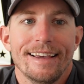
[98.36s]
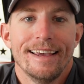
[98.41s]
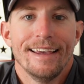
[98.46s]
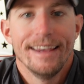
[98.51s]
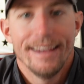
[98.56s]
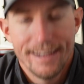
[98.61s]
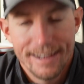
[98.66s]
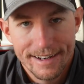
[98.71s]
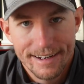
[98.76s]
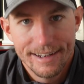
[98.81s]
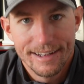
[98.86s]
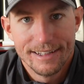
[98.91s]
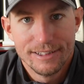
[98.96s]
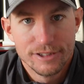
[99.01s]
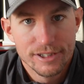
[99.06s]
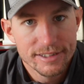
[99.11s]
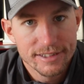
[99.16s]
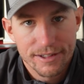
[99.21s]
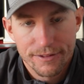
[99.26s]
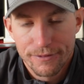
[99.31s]
in
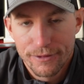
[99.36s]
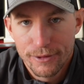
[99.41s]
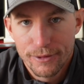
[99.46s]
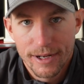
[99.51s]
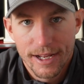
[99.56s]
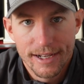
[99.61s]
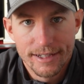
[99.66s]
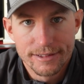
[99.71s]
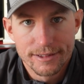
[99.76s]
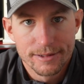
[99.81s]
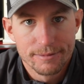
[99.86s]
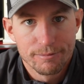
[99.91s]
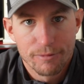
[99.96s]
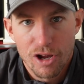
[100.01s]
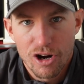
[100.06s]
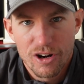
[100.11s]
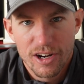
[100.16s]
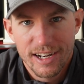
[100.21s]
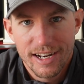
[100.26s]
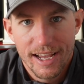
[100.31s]
just a few days,
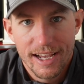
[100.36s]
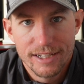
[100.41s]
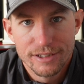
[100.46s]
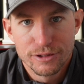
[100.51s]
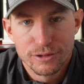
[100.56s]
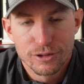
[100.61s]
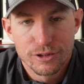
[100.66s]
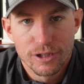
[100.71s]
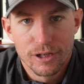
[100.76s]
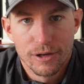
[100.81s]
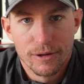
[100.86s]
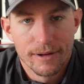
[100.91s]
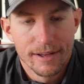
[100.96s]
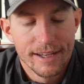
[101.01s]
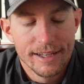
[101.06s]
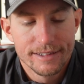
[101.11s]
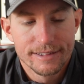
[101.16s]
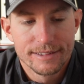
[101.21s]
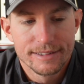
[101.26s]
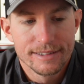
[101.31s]
30 days or so.
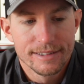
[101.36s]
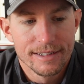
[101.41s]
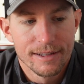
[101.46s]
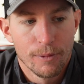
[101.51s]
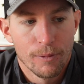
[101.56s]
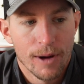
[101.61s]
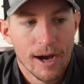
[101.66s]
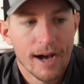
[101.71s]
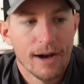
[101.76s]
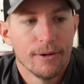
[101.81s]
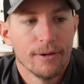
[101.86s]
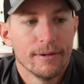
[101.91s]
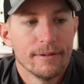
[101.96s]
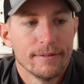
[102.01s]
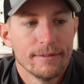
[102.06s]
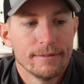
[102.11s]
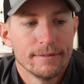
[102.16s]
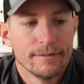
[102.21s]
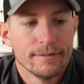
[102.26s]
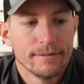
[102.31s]
It's wow.
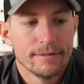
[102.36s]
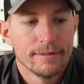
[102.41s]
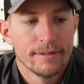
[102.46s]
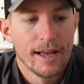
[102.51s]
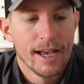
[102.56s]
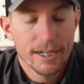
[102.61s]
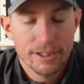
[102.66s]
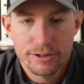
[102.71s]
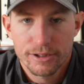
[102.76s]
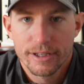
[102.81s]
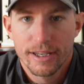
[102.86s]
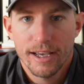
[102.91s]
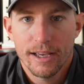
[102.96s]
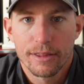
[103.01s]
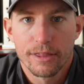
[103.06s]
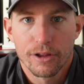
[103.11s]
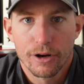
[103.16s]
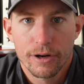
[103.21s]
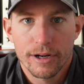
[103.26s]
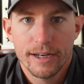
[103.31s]
Actually, yeah,
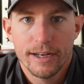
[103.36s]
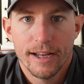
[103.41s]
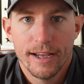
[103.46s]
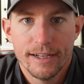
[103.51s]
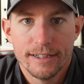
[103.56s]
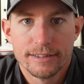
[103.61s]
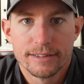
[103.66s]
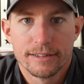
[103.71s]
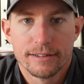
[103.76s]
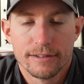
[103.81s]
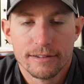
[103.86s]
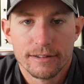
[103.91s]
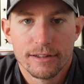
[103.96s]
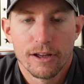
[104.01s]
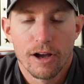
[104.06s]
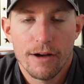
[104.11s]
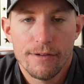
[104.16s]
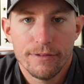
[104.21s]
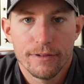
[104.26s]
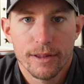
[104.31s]
30 days.
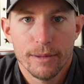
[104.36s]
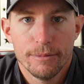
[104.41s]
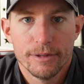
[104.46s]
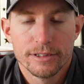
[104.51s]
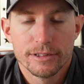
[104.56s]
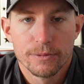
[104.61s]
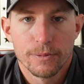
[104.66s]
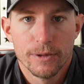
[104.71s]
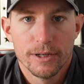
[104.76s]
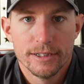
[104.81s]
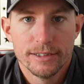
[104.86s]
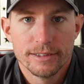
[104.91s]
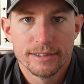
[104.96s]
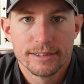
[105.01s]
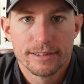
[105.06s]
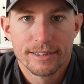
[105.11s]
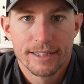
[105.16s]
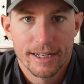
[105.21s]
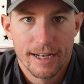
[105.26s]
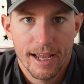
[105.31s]
Off limits
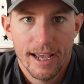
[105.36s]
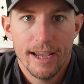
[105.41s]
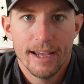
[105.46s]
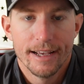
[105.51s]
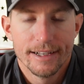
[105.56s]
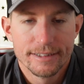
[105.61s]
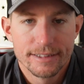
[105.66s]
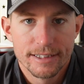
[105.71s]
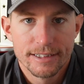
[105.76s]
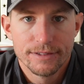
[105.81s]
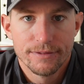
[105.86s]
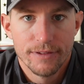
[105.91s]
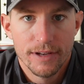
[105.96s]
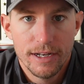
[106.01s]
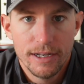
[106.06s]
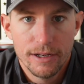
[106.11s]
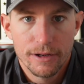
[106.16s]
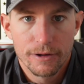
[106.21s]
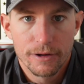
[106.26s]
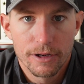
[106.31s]
was today as this
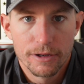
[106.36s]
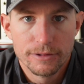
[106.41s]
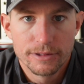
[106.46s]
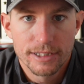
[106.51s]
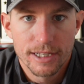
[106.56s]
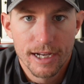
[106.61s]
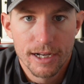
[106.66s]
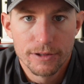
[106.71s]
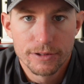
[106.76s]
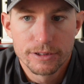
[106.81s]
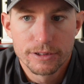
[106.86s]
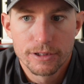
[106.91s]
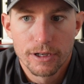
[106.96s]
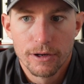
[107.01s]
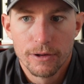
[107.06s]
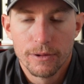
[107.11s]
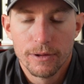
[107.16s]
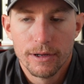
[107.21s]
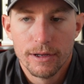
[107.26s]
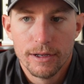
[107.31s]
video goes out.
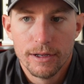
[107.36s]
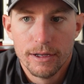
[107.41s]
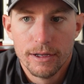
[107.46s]
So,